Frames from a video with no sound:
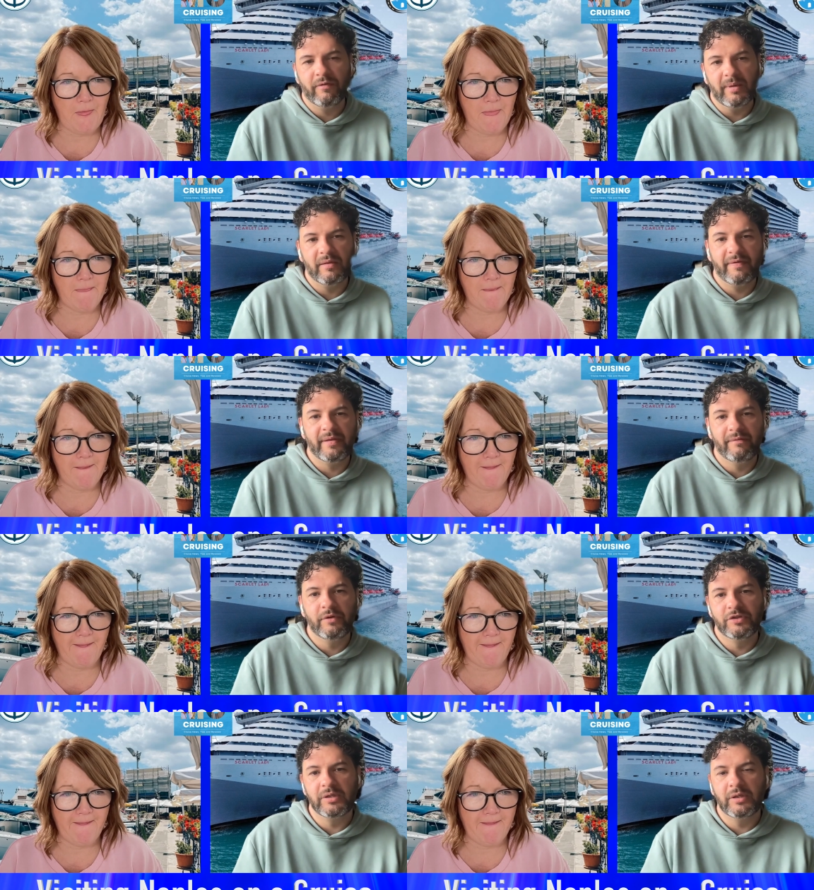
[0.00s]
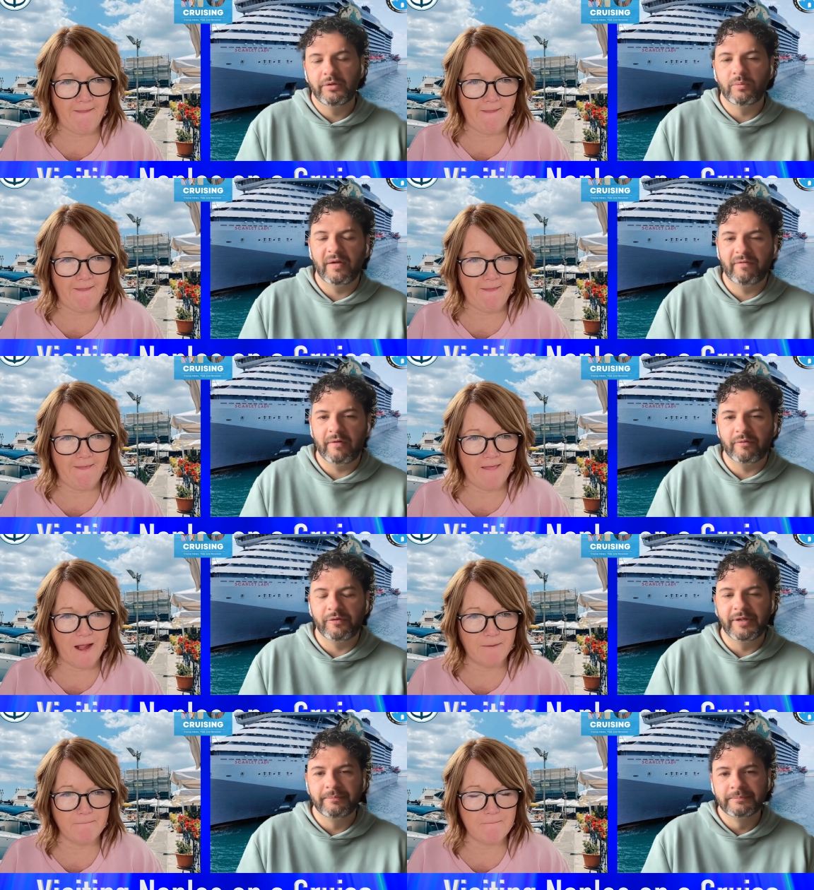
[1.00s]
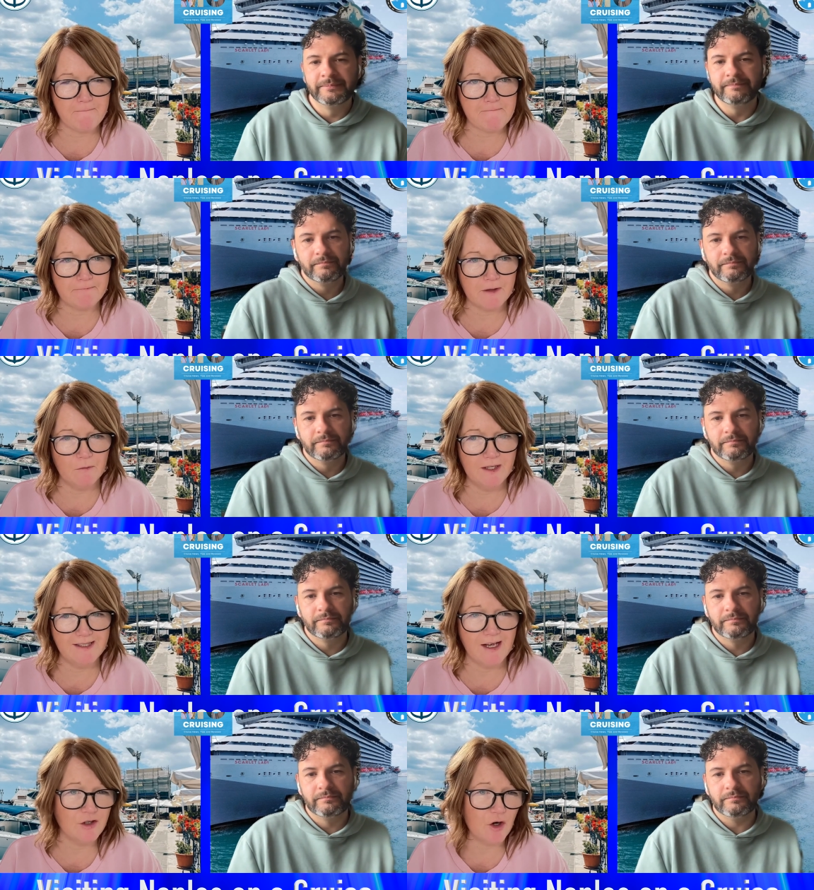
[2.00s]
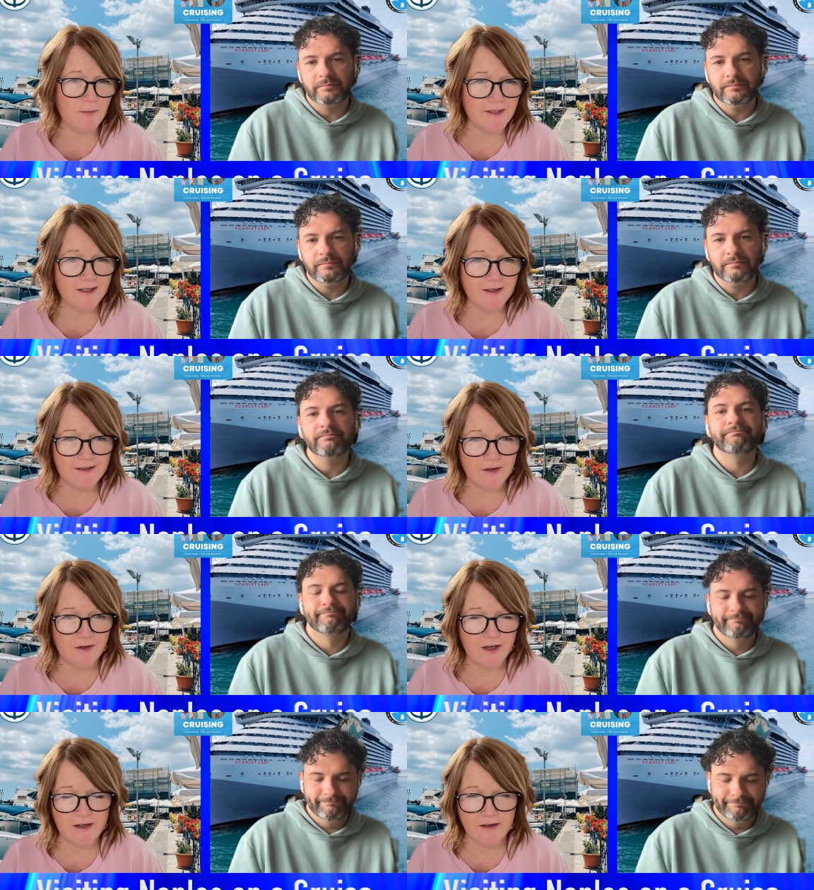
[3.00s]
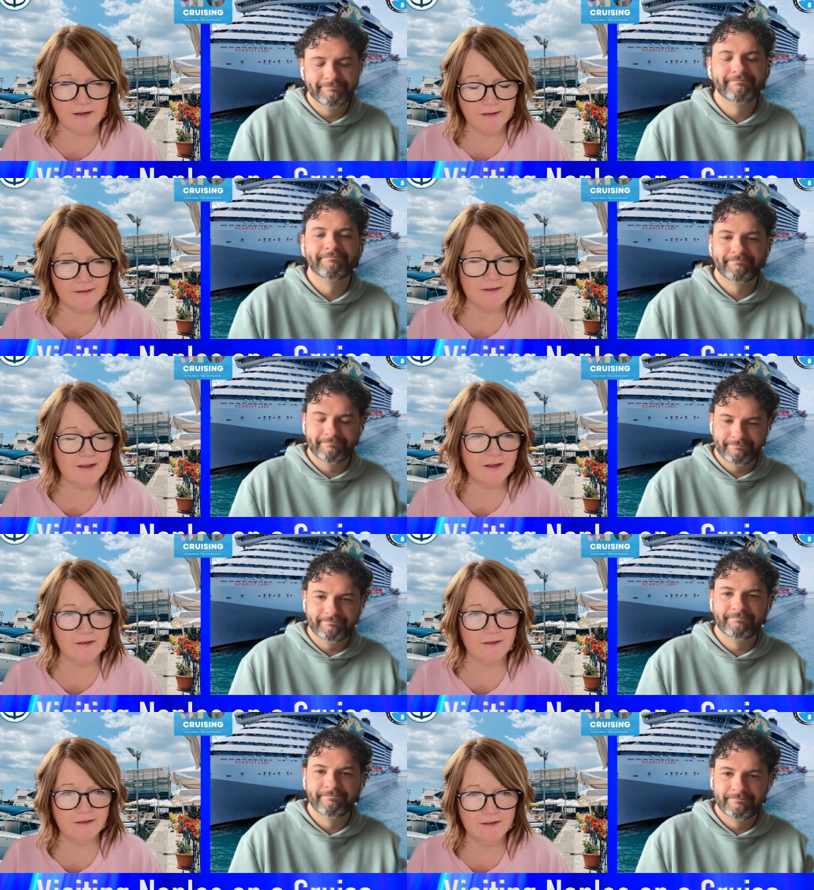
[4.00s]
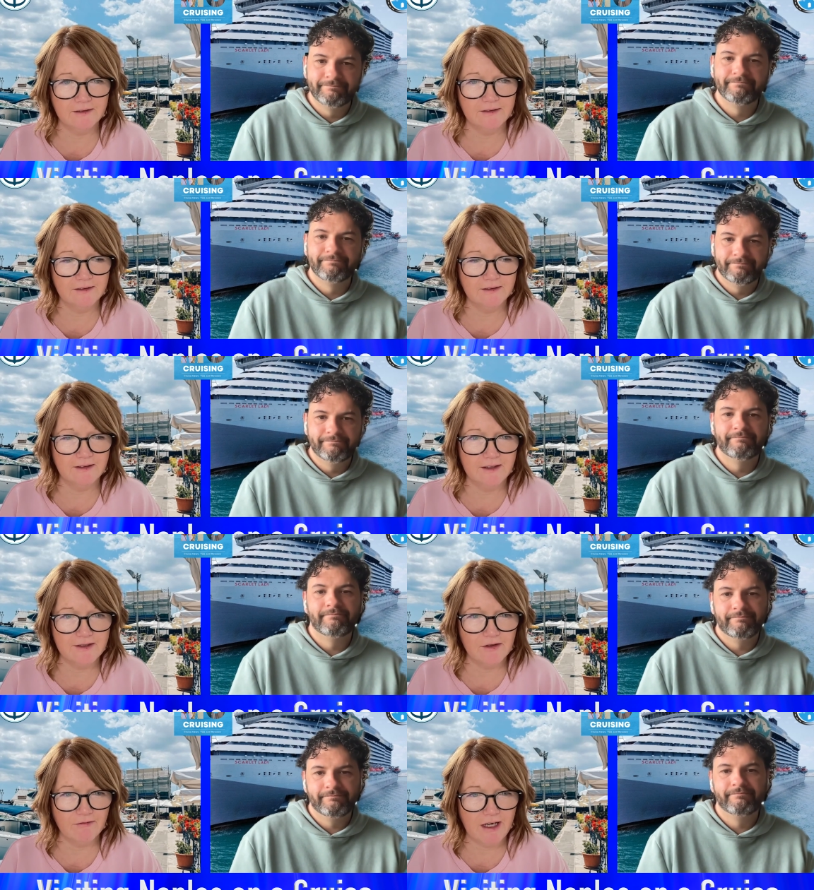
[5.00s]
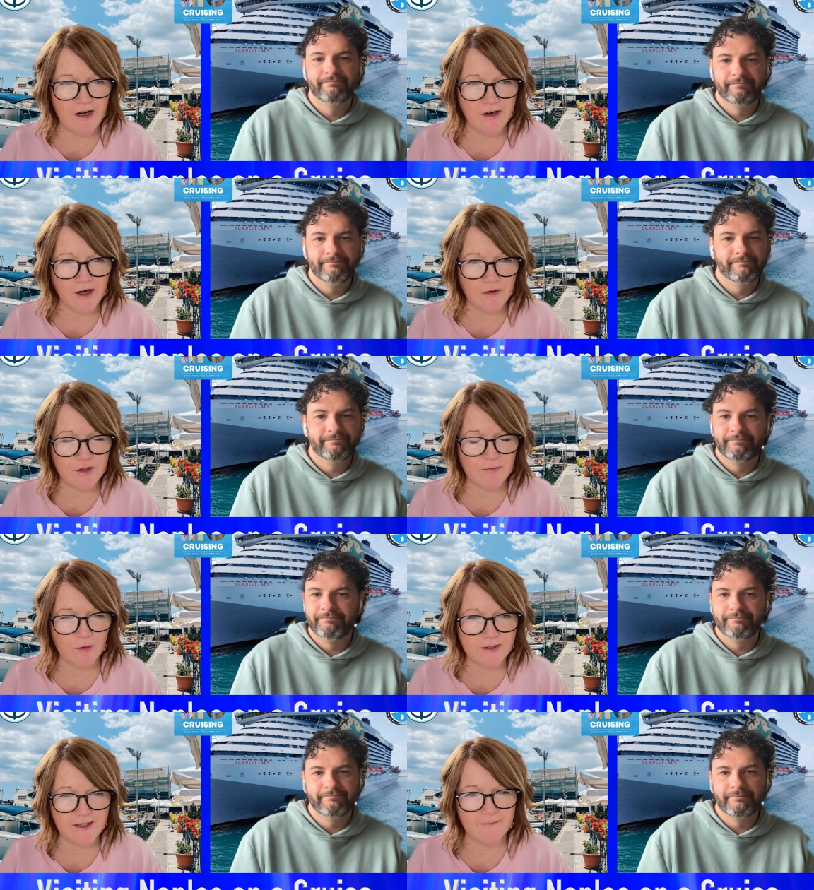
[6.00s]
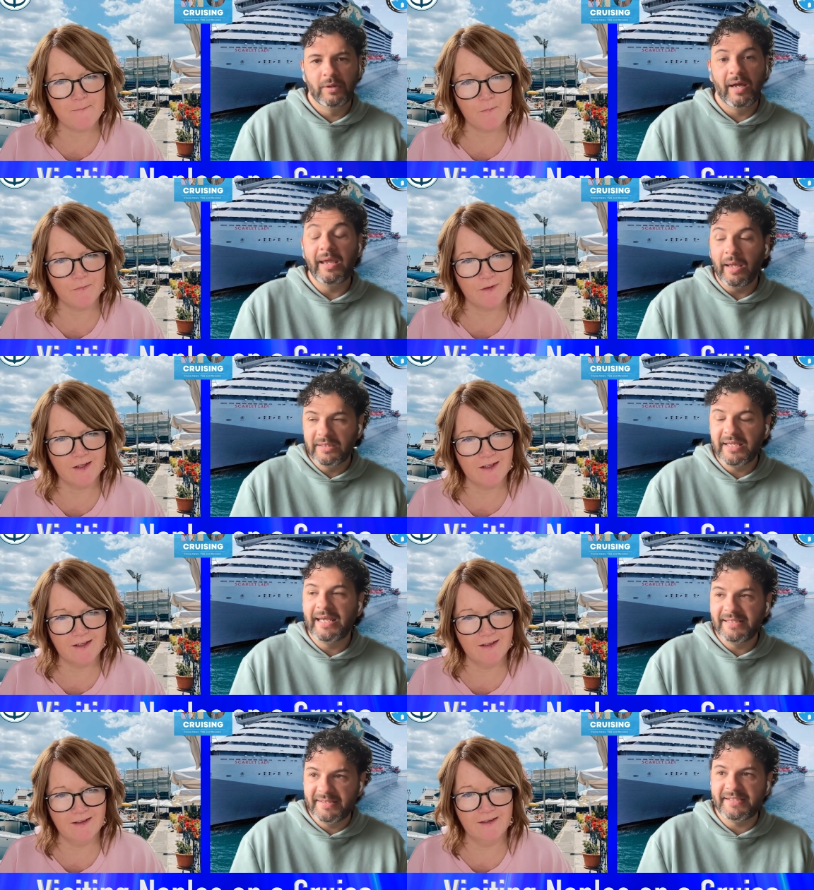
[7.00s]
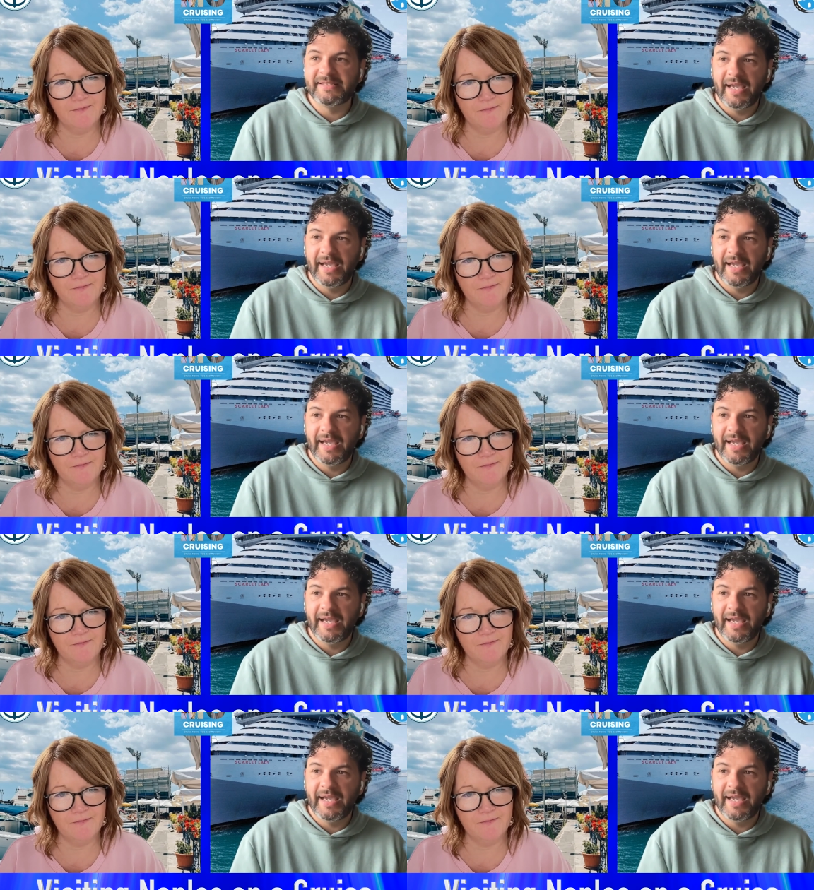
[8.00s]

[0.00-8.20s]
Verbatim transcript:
Speaker 1: perk for me, the fact that Virgin include Wi-Fi for free.
Speaker 2: Well, it's our job, isn't it? So you need it. So it's not really negotiable, is it?
Speaker 1: No, it is a